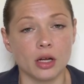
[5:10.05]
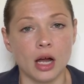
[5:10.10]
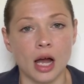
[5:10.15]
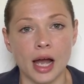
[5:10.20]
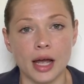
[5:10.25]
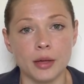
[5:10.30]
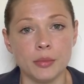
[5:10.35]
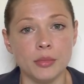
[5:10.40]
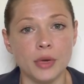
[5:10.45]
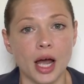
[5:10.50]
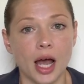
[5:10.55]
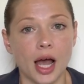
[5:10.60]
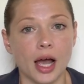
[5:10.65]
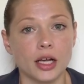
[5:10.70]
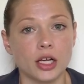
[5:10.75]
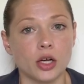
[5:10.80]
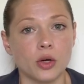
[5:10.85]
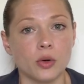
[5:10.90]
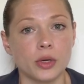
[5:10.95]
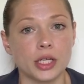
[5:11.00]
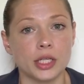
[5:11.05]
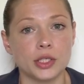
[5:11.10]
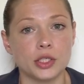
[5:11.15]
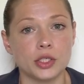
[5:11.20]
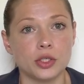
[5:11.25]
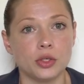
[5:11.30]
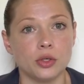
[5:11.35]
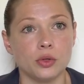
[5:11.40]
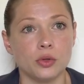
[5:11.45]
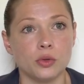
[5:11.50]
I'm not going
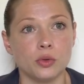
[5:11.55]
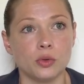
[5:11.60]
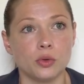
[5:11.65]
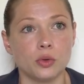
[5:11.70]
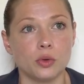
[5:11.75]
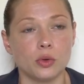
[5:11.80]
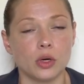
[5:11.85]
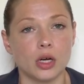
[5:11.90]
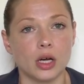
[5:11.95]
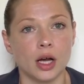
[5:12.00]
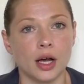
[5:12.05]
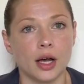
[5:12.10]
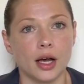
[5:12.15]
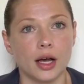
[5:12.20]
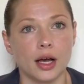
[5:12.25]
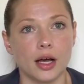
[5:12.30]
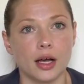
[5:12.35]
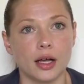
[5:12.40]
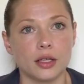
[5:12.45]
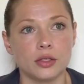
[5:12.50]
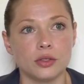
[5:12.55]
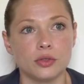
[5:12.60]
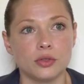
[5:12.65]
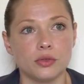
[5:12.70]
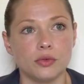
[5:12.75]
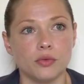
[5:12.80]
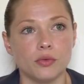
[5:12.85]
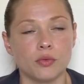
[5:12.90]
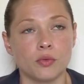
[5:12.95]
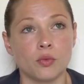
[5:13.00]
to
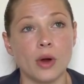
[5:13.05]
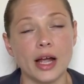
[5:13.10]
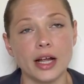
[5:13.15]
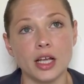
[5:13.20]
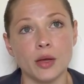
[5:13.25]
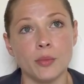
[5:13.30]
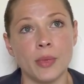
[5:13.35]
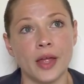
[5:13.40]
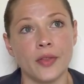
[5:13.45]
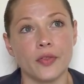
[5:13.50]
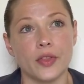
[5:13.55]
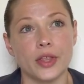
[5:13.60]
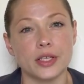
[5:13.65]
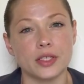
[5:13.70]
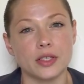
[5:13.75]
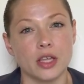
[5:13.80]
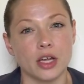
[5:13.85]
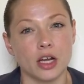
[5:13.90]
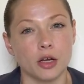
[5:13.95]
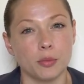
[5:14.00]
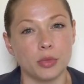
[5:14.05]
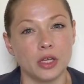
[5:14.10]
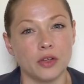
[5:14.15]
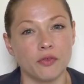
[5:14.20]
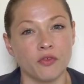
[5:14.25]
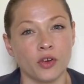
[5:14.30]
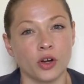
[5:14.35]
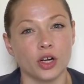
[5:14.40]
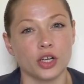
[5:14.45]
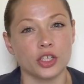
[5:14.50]
recommend this therapy
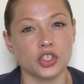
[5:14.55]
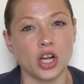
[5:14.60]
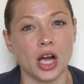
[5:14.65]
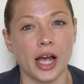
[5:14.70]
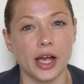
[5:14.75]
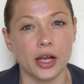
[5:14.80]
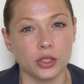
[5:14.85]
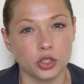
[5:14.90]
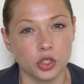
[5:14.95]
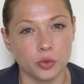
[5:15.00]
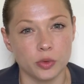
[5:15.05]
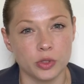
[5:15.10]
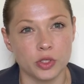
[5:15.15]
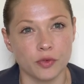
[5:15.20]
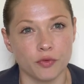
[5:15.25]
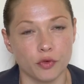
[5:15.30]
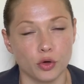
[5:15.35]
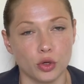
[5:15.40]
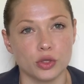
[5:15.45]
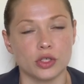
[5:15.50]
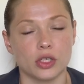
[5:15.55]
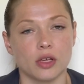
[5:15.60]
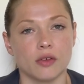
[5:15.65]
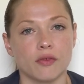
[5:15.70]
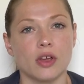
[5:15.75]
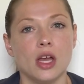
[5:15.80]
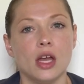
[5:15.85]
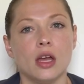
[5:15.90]
for a child who is aversive.